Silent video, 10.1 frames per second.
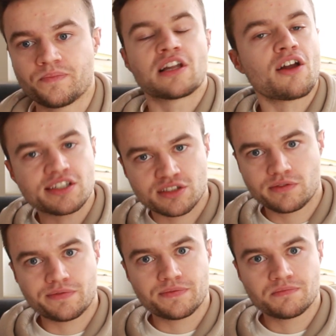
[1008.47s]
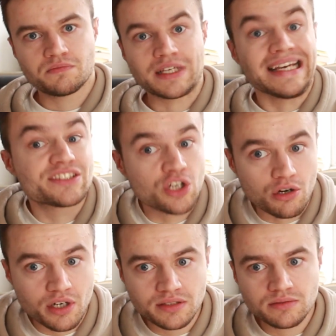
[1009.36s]
The likes of
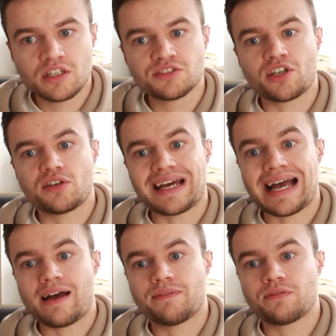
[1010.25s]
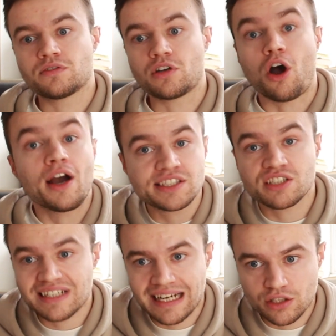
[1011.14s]
eToro don't have
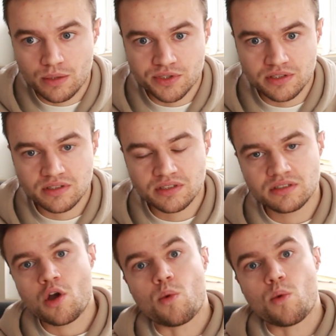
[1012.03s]
ISA account options,